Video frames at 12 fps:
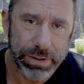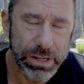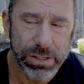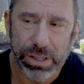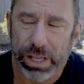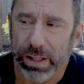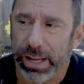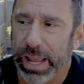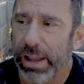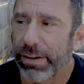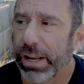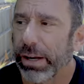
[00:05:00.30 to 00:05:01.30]
off. Here's the thing, like, I
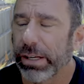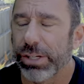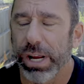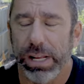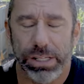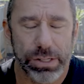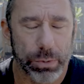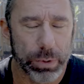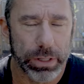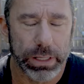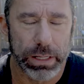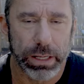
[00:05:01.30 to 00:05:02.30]
haven't had a chance to
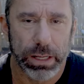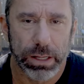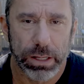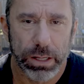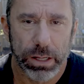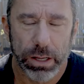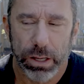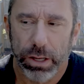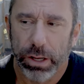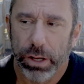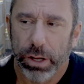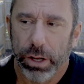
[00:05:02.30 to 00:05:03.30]
really
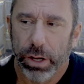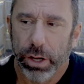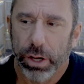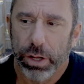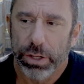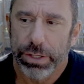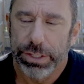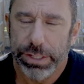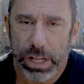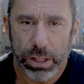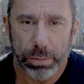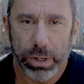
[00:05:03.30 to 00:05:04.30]

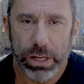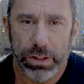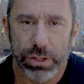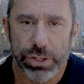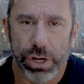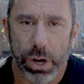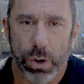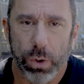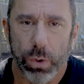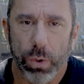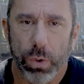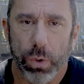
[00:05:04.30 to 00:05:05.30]
celebrate the
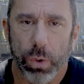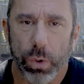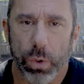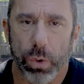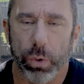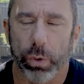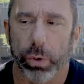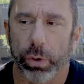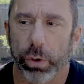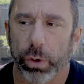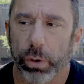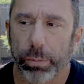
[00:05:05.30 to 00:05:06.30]
show
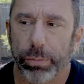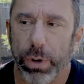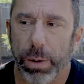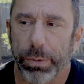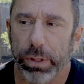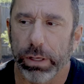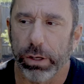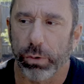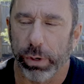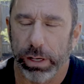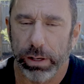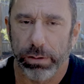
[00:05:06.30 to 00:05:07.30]
or properly
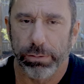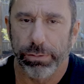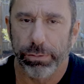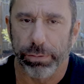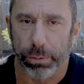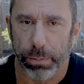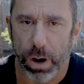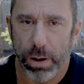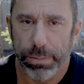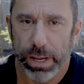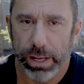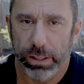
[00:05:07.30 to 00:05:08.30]
grieve for
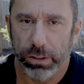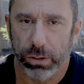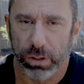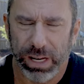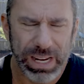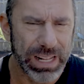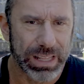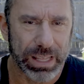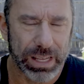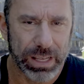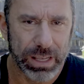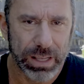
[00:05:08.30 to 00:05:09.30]
mom yet or
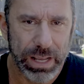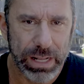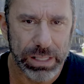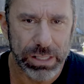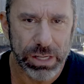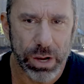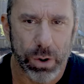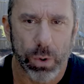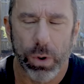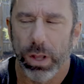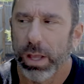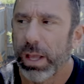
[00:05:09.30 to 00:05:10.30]
anything. And
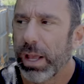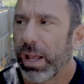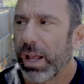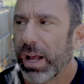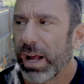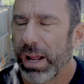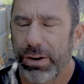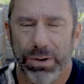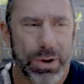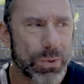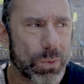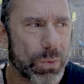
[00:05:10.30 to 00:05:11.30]
so I don't
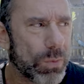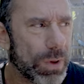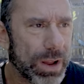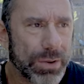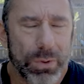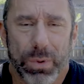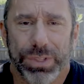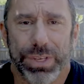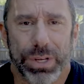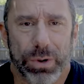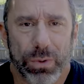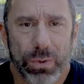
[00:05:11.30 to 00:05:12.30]
know what to
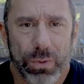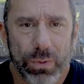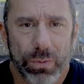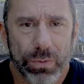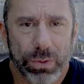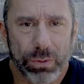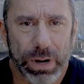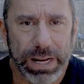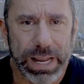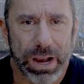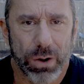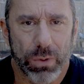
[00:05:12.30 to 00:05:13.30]
do right
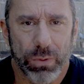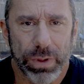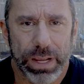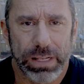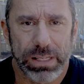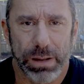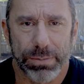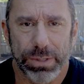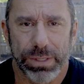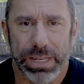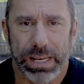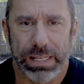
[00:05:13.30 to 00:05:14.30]
now
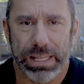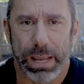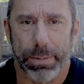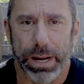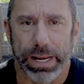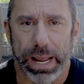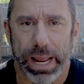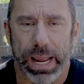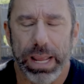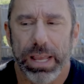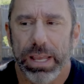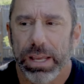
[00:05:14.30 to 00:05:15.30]
except take it day by day